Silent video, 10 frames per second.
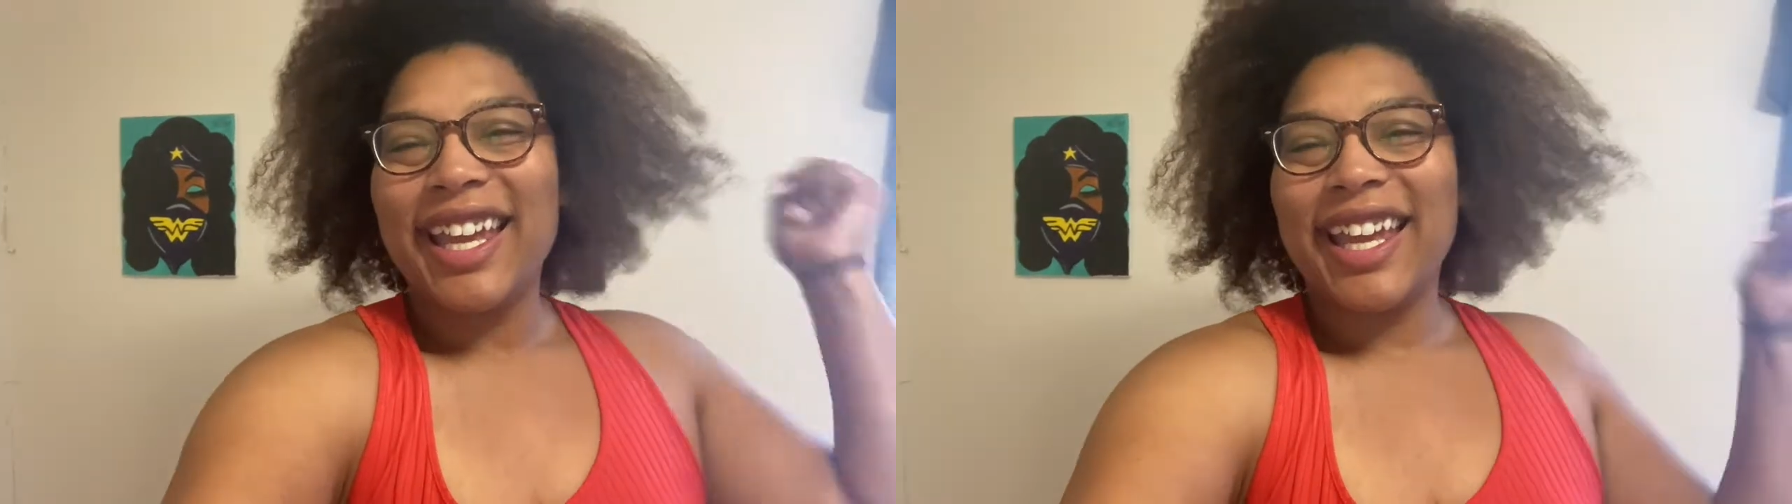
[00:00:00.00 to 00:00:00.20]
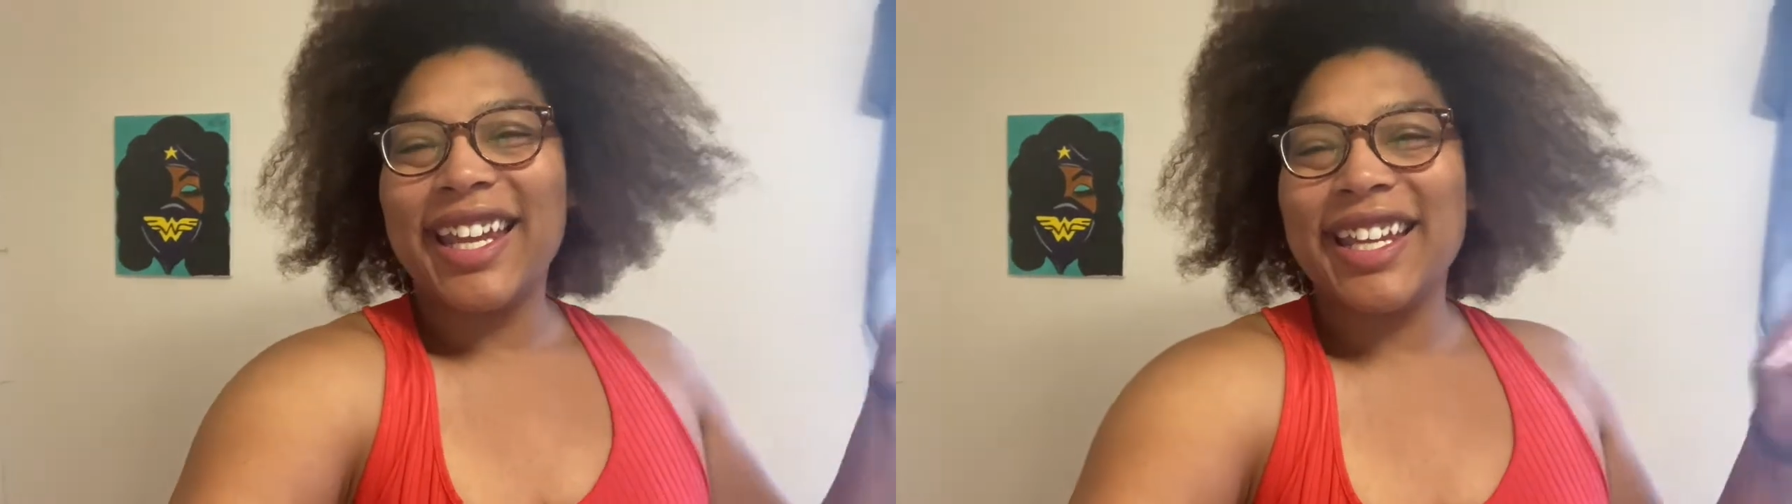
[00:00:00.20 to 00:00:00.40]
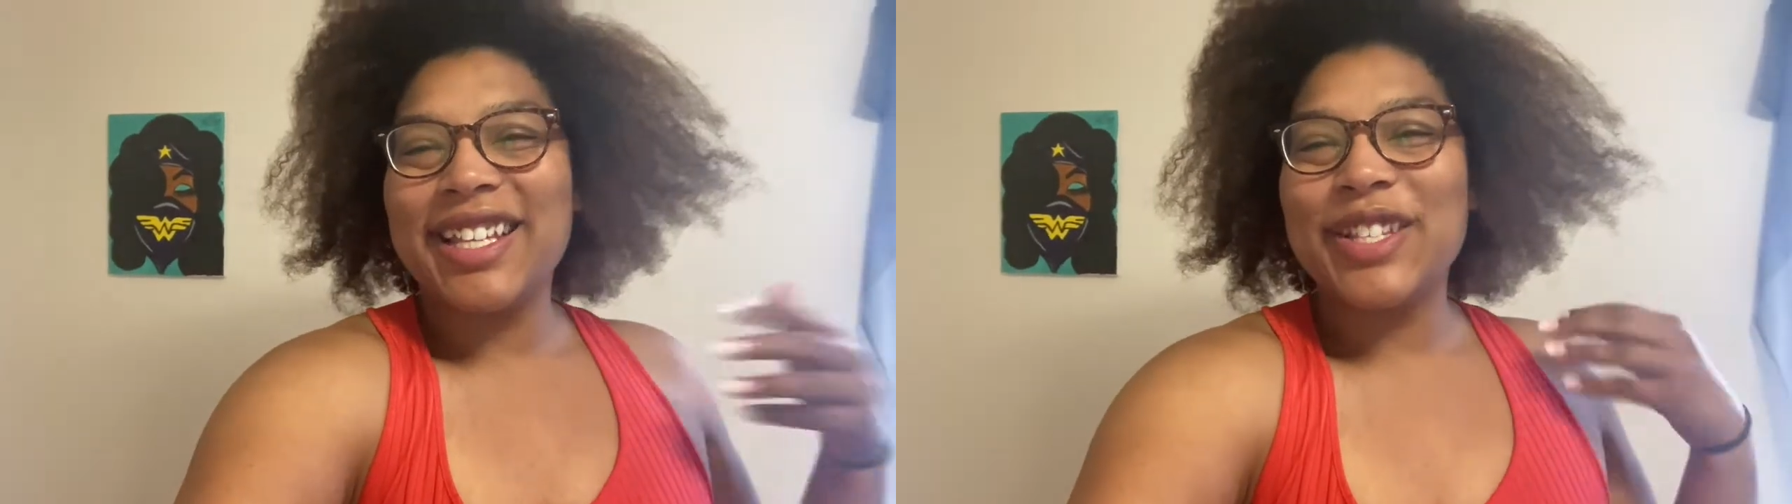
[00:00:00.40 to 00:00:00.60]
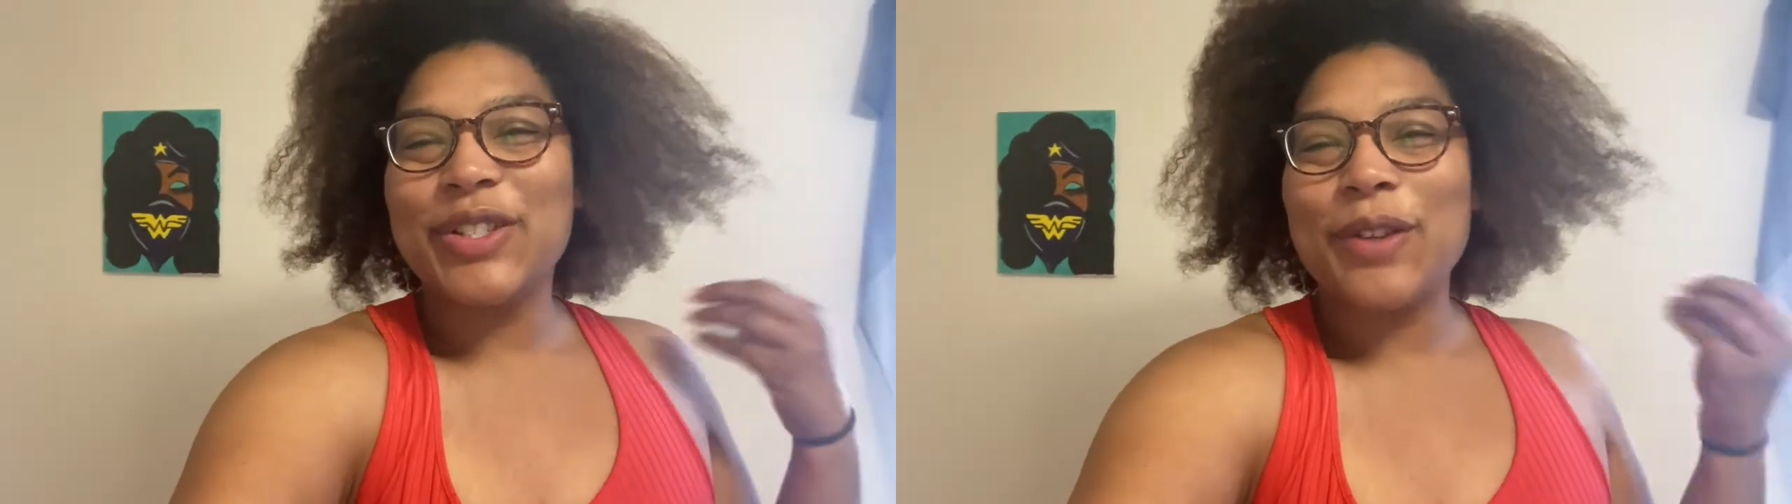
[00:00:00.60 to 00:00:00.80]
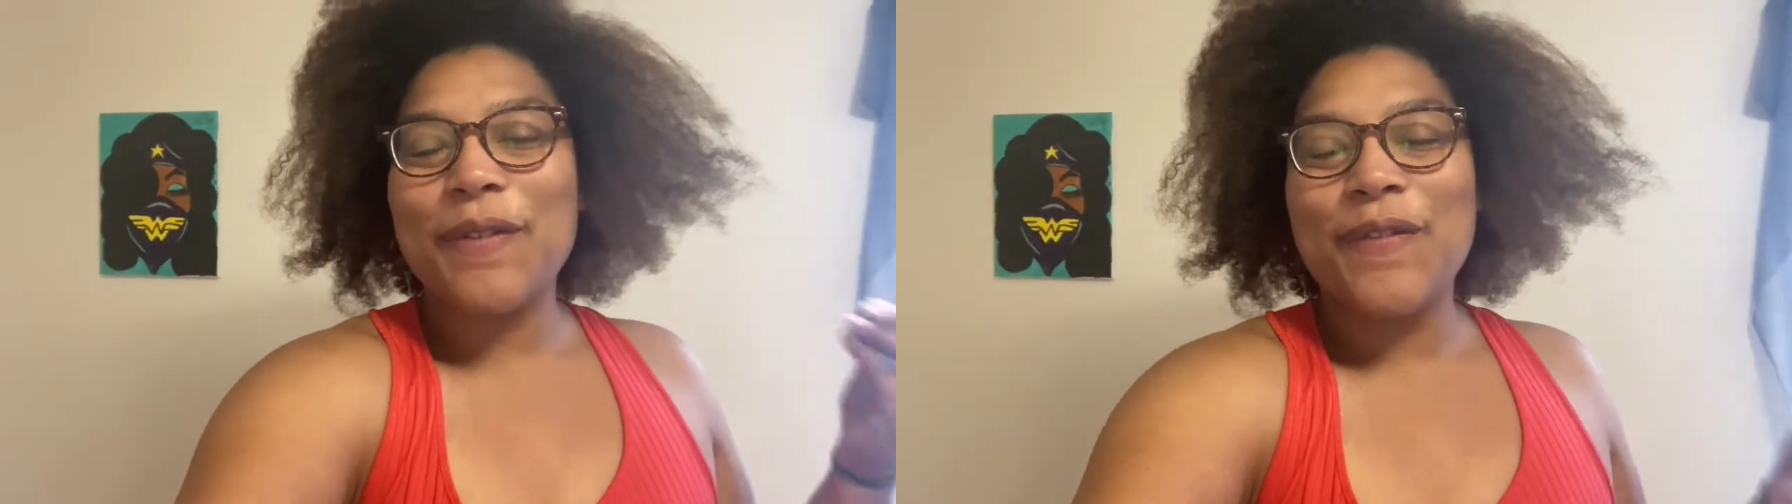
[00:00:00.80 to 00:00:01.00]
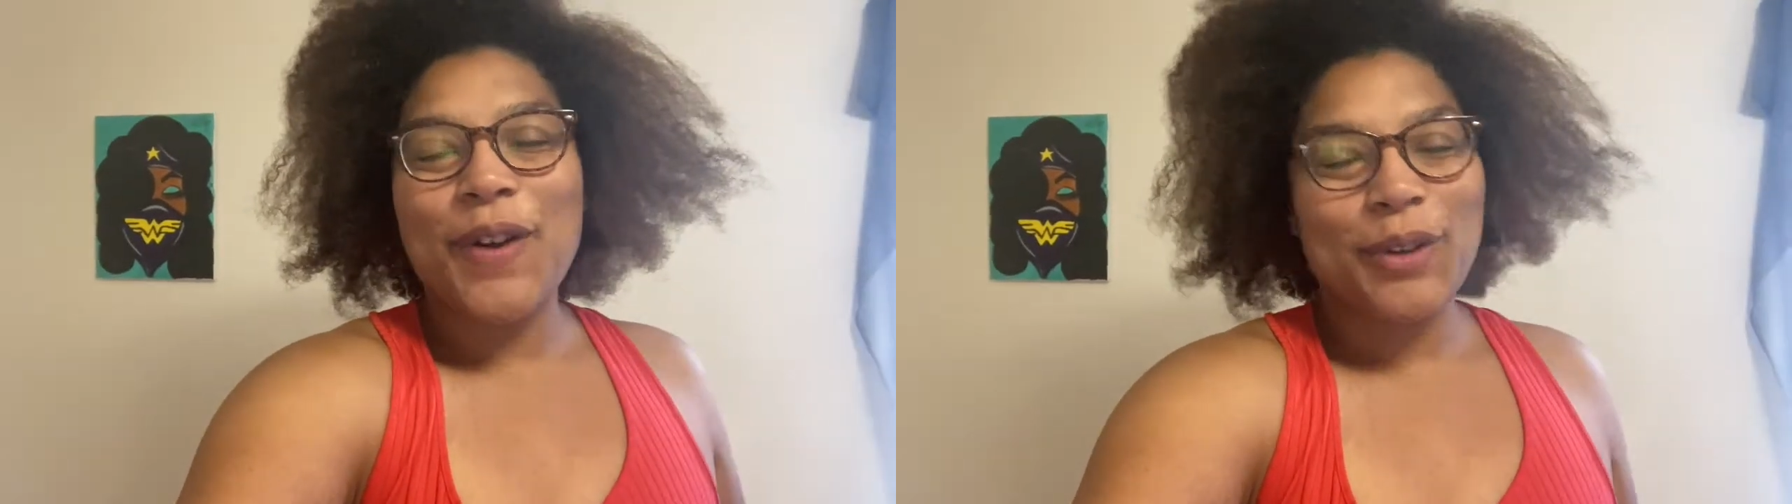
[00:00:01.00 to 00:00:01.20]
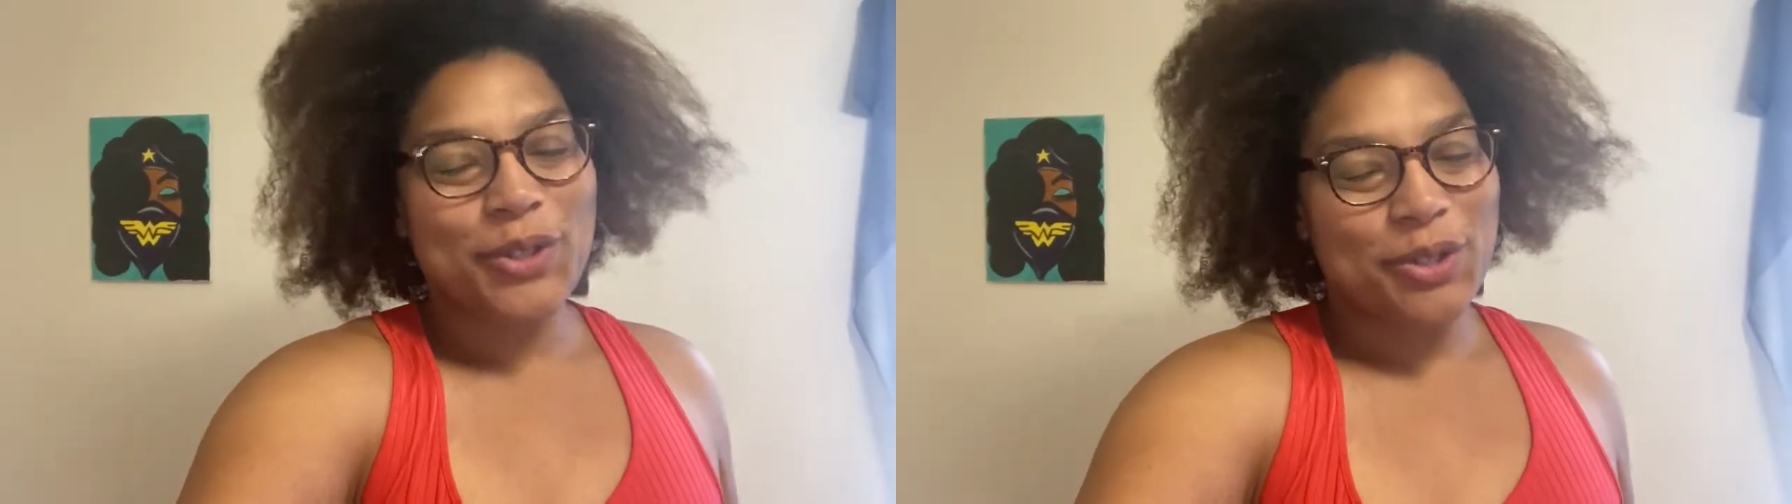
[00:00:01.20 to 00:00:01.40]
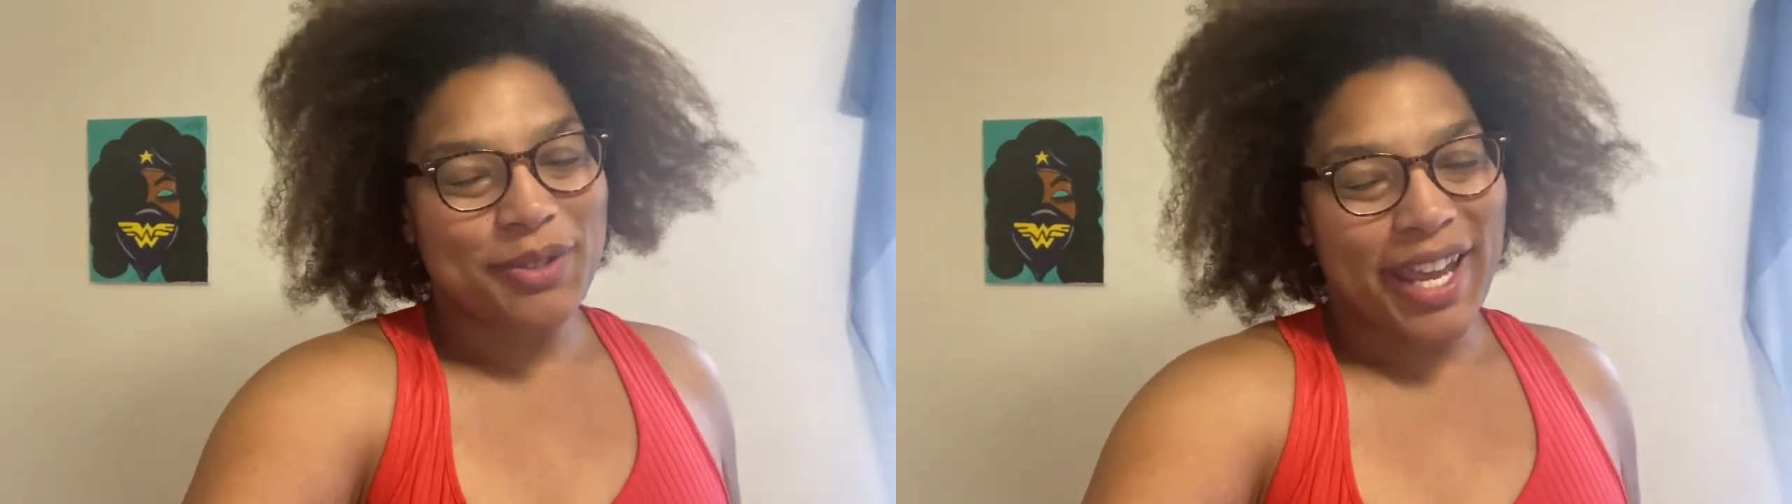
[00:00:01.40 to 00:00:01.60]
It is photo
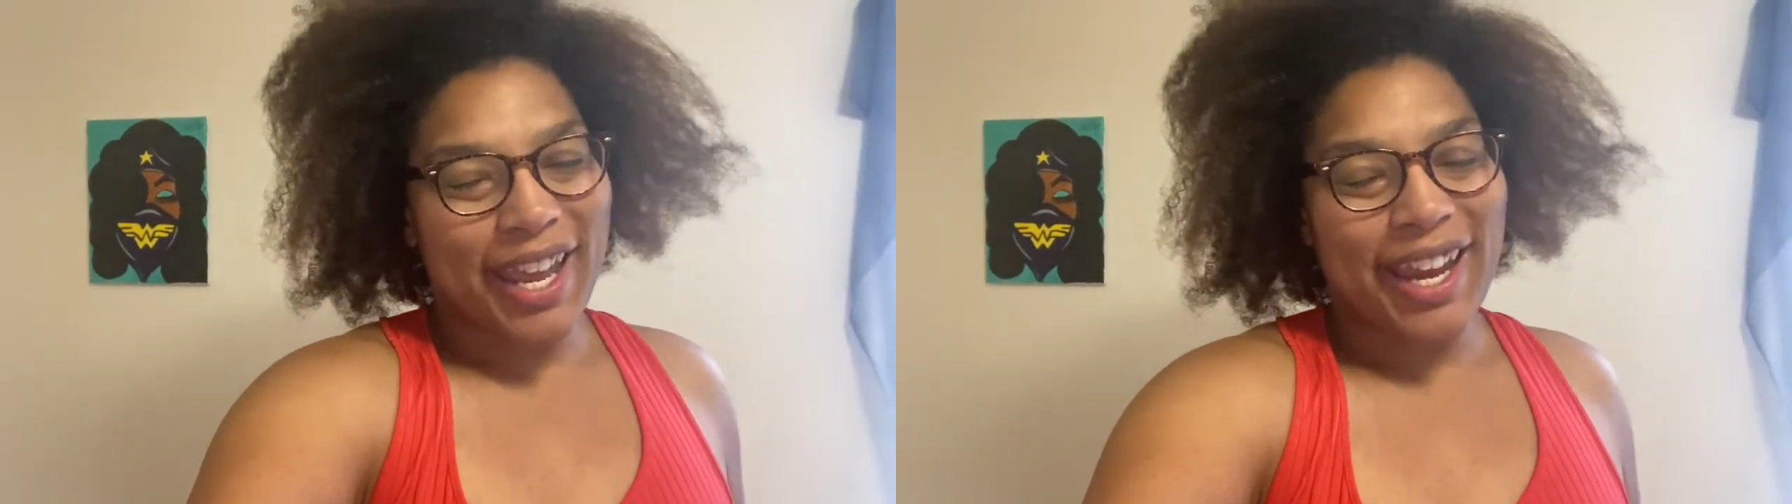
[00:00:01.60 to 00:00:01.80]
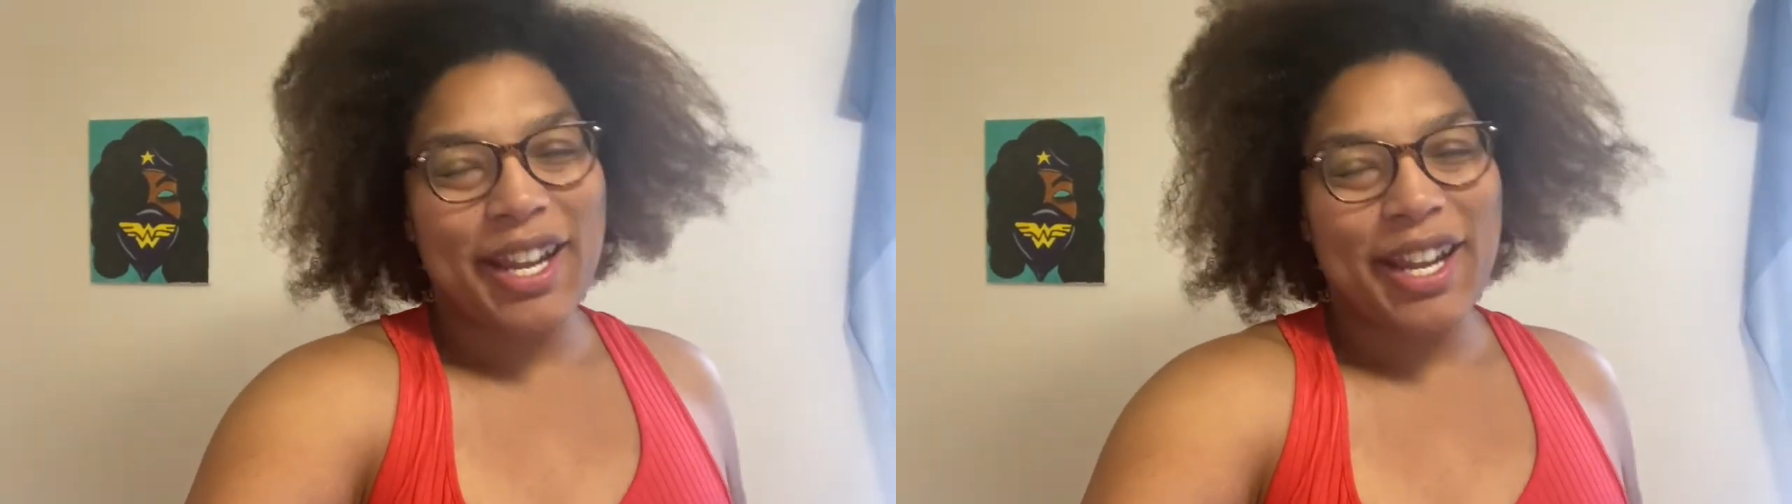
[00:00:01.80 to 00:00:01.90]
shoot day and